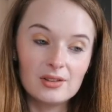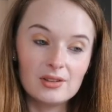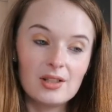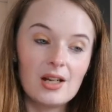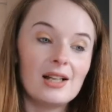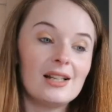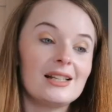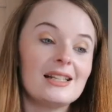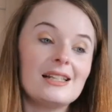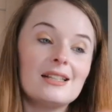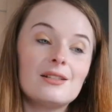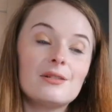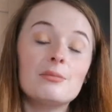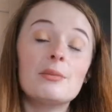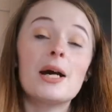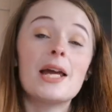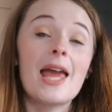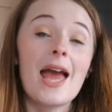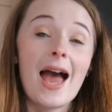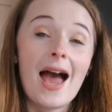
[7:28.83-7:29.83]
I'll eat
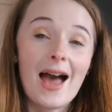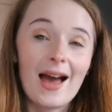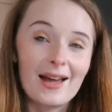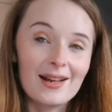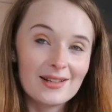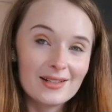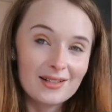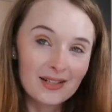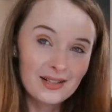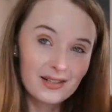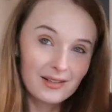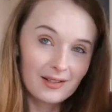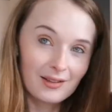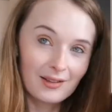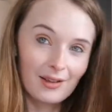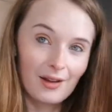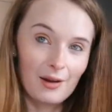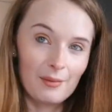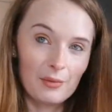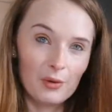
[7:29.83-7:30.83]
my hat
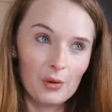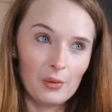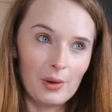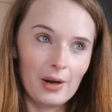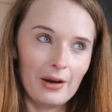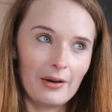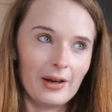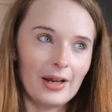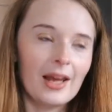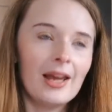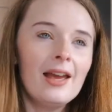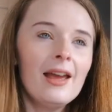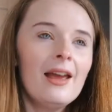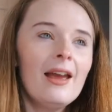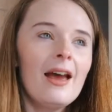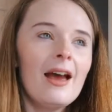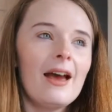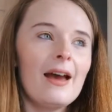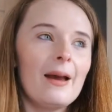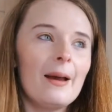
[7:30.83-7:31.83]
that I'm not wearing.
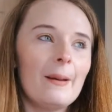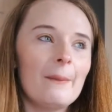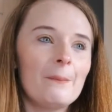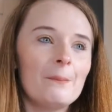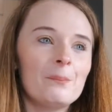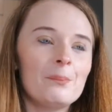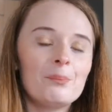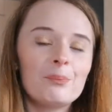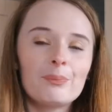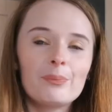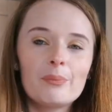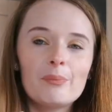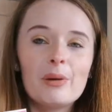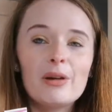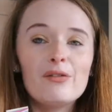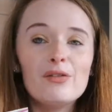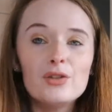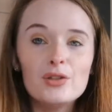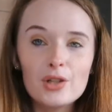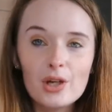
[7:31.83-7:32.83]
But
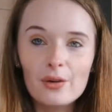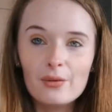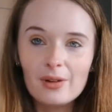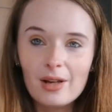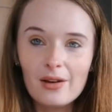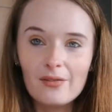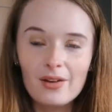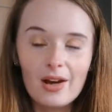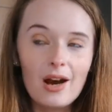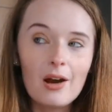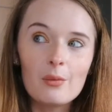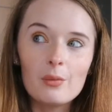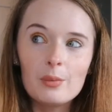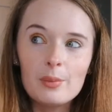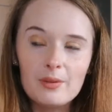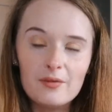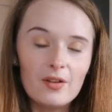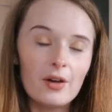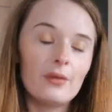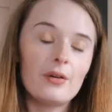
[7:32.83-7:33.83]
if you don't love it, I will
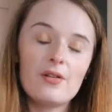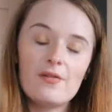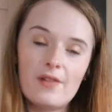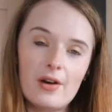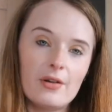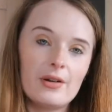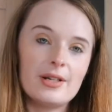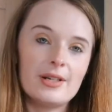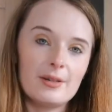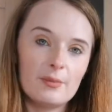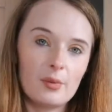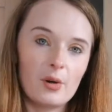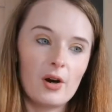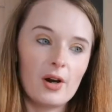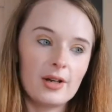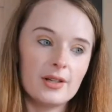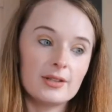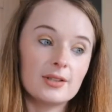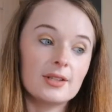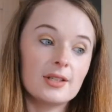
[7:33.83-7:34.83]
be very, very
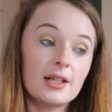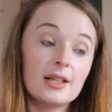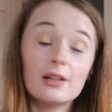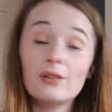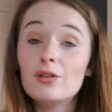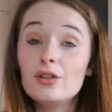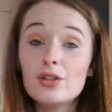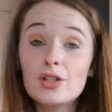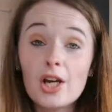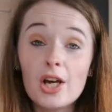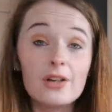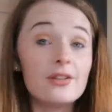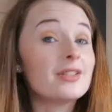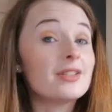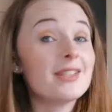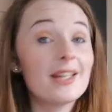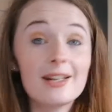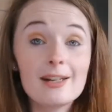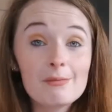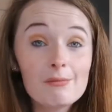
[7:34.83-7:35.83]
surprised. And if you don't,
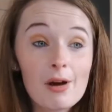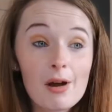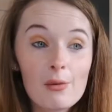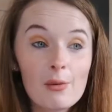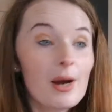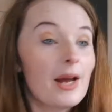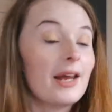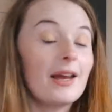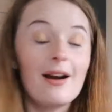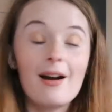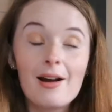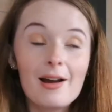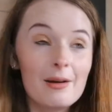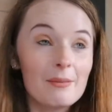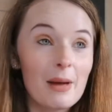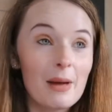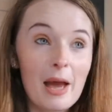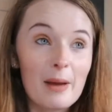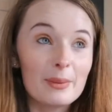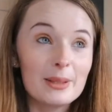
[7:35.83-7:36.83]
send it my way. I am
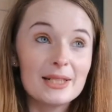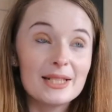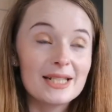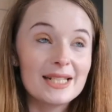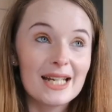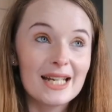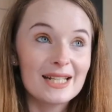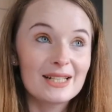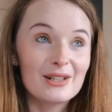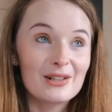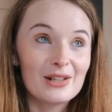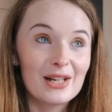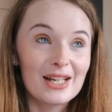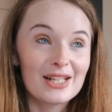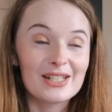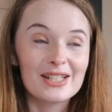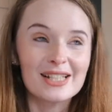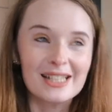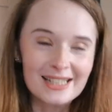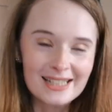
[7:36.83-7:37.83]
happy to take
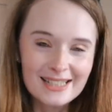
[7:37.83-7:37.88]
donations.